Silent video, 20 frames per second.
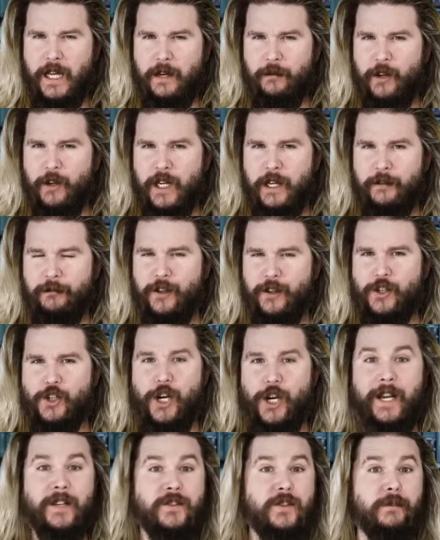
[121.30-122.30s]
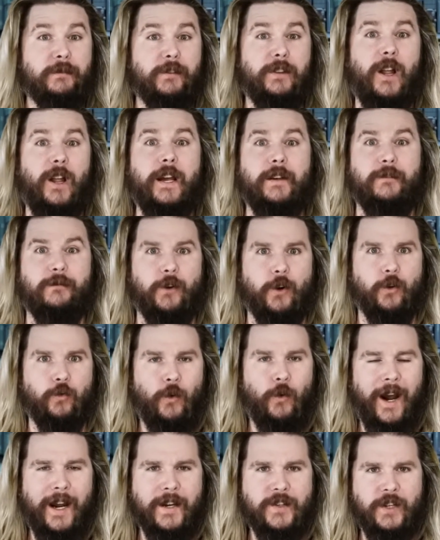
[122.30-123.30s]
even if the chance of life
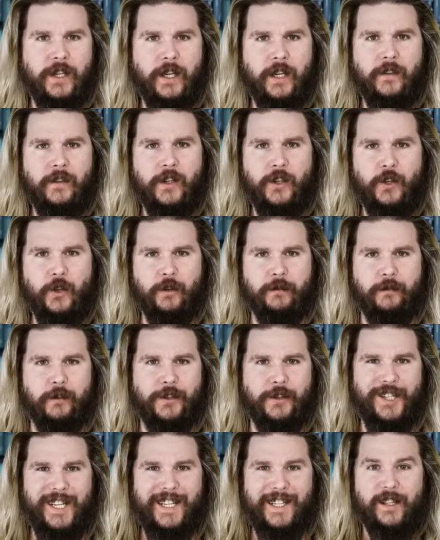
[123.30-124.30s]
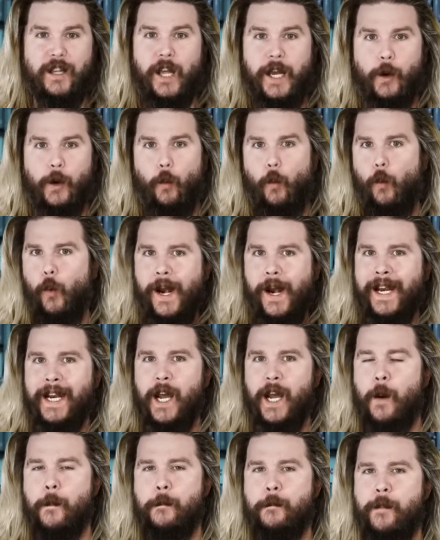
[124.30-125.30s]
arising in the universe is like
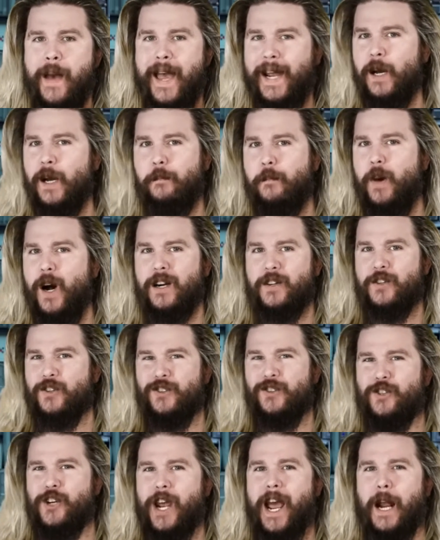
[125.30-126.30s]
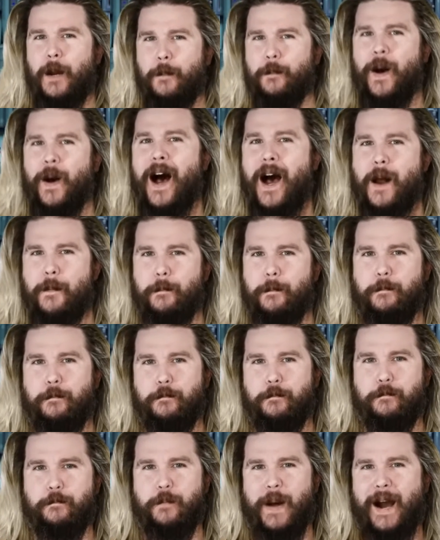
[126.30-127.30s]
winning a mega bucks jackpot
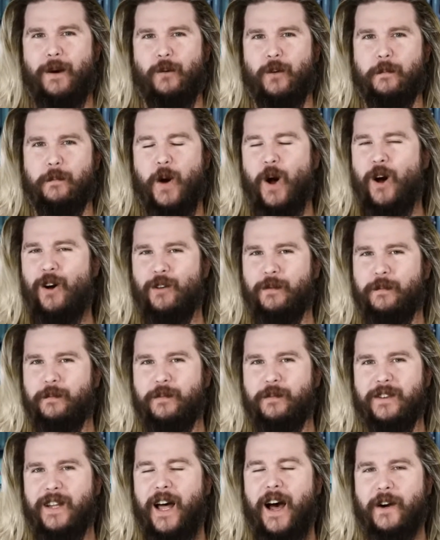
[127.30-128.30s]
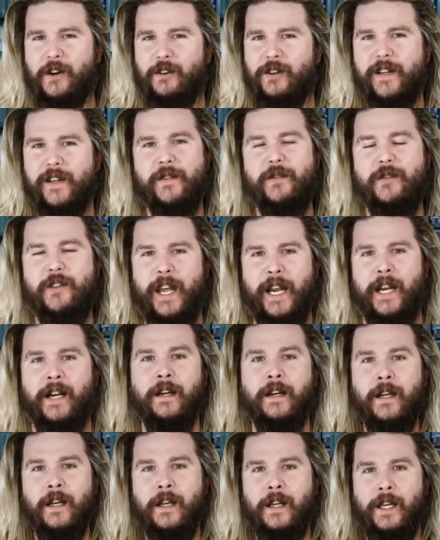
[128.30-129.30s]
Powerball lottery
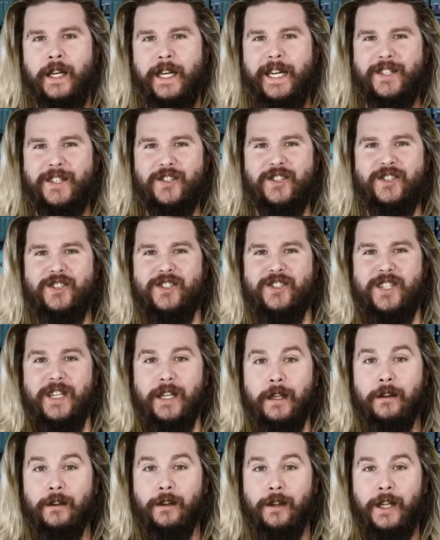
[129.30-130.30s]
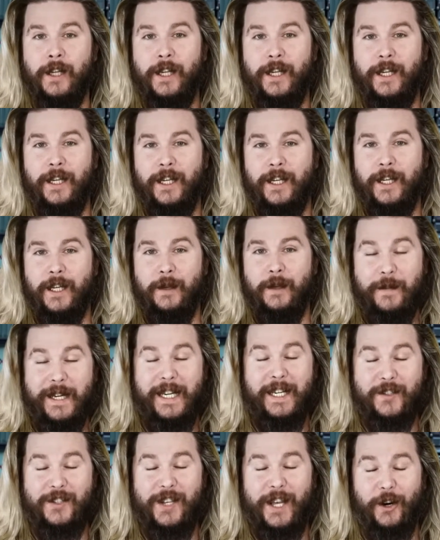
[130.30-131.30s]
thing, it still
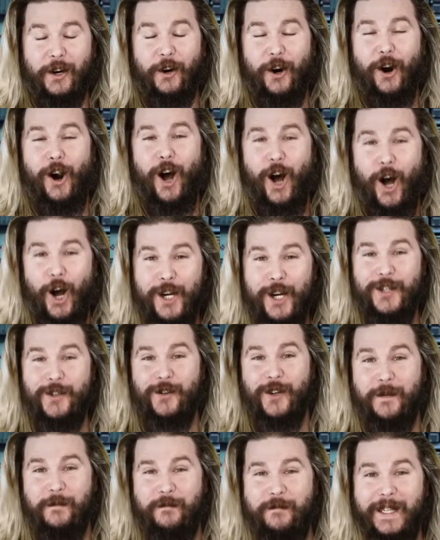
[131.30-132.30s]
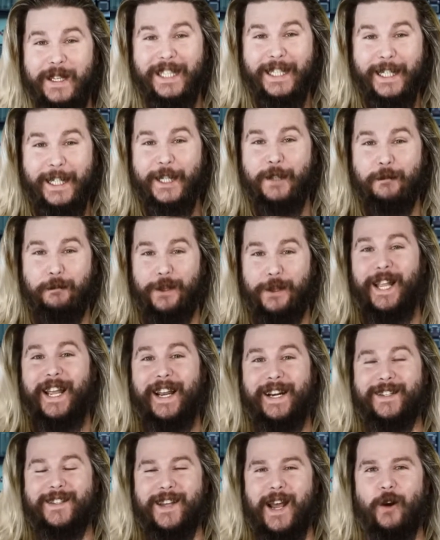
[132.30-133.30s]
means that there are a hundred million
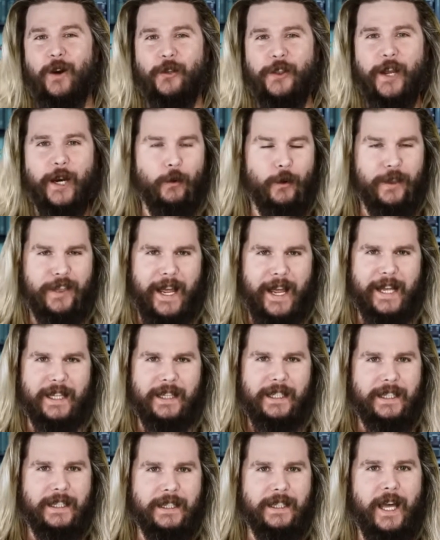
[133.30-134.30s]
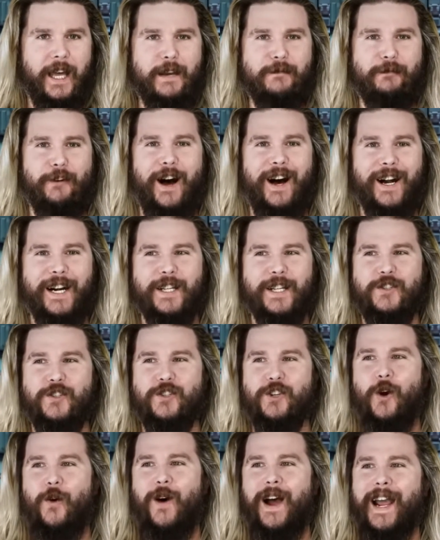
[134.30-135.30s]
planets out there with alien life on
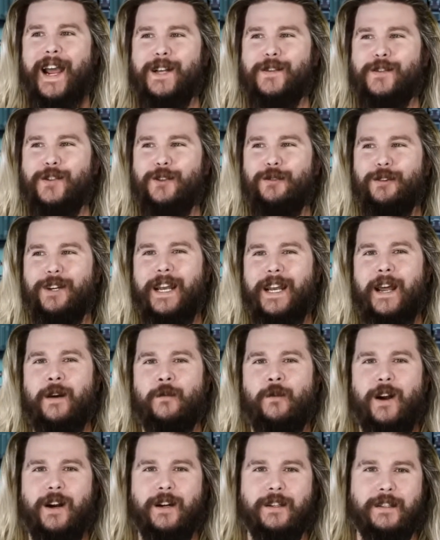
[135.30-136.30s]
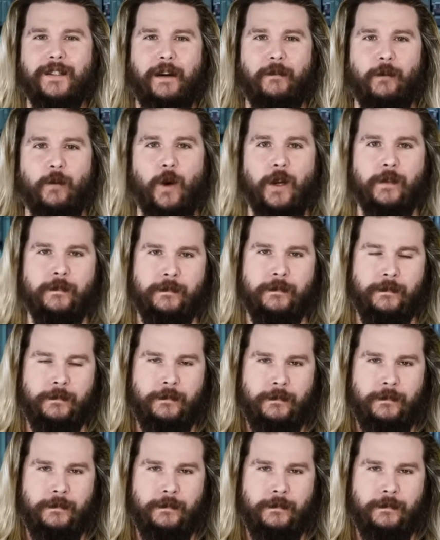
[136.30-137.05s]
it. So I ask you again, where's everyone?